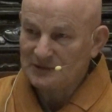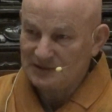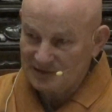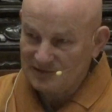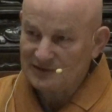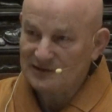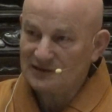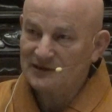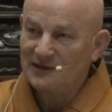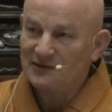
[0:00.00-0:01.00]
It is
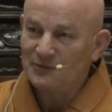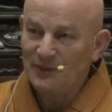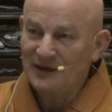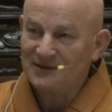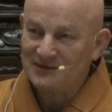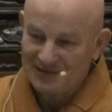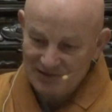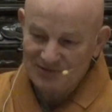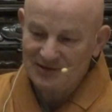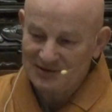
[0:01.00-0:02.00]
clearly explained
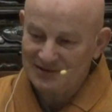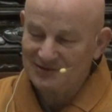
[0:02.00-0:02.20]
even in the